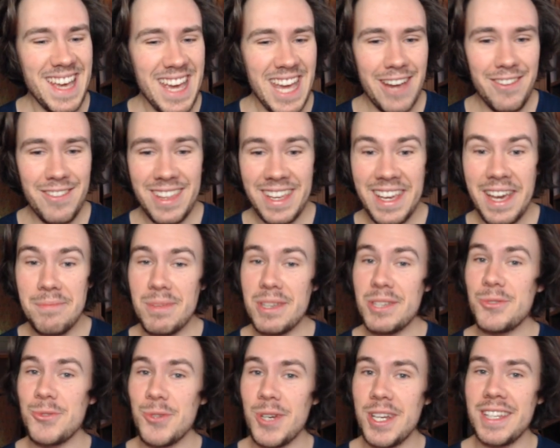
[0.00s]

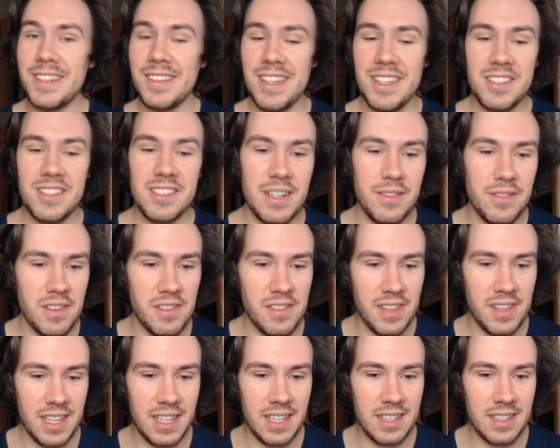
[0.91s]
misreading this and
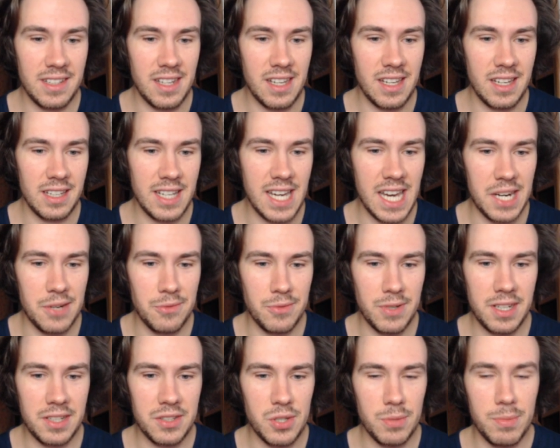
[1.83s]
everything and kind of
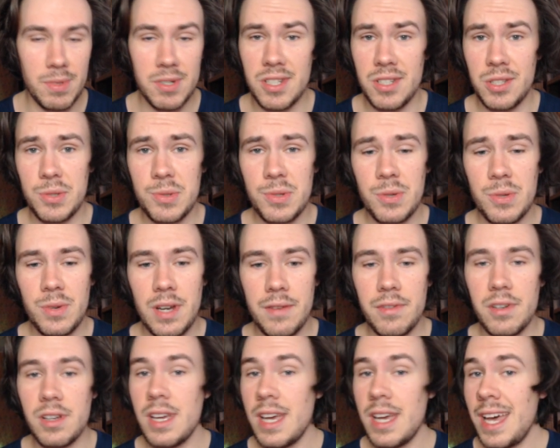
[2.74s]
reading too much into it or
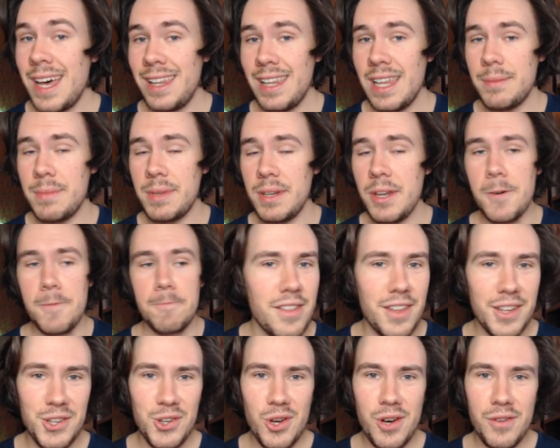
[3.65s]
whatever, let me know.
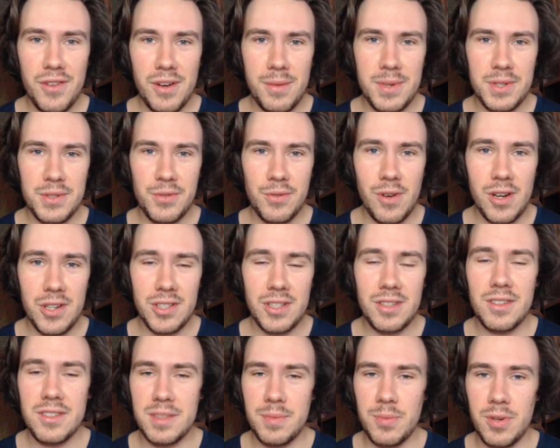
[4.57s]
Thank you all very much for
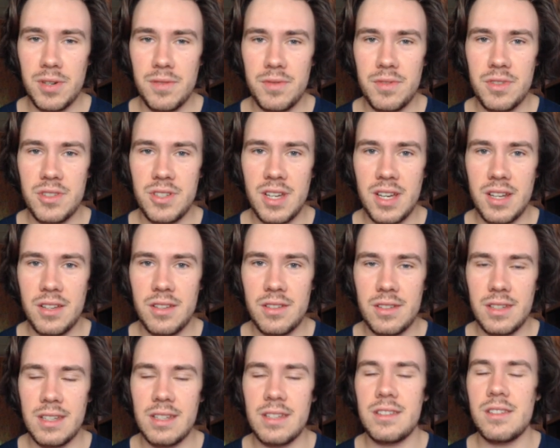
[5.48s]
watching. The support for the
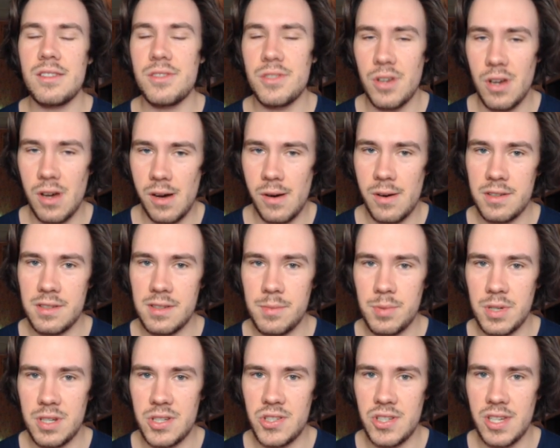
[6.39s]
channel is always
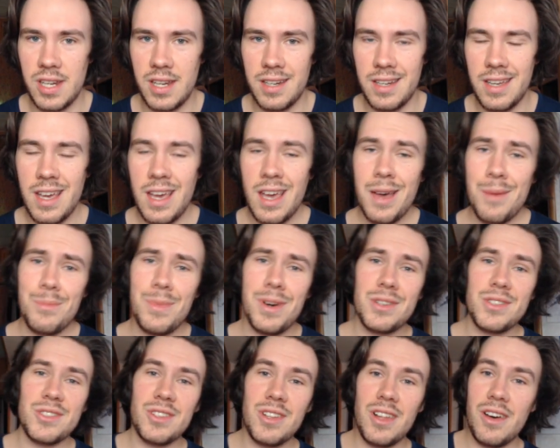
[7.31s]
appreciated.
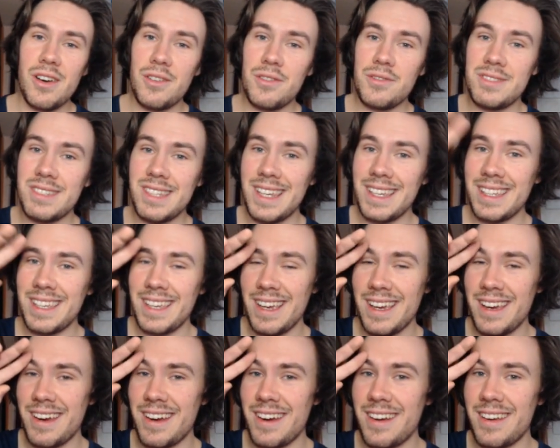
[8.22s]
Much love, take
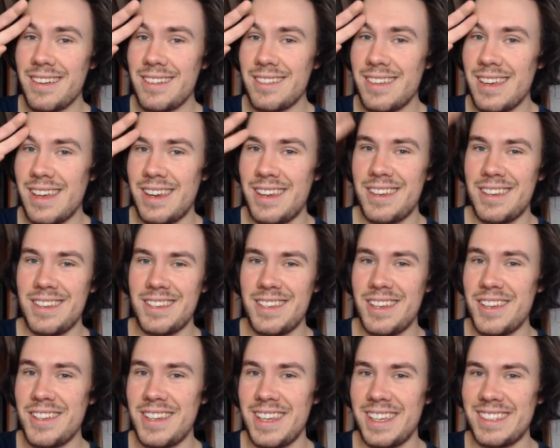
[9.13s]
care, and
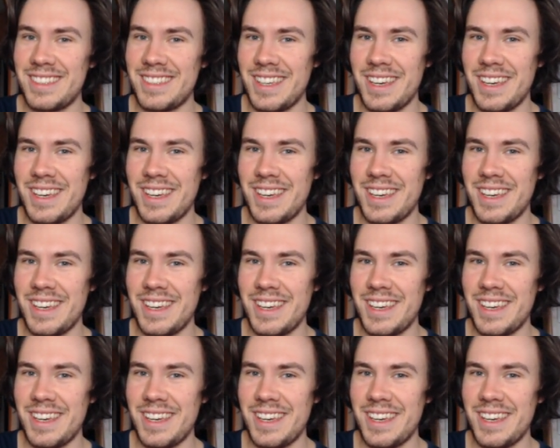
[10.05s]
until next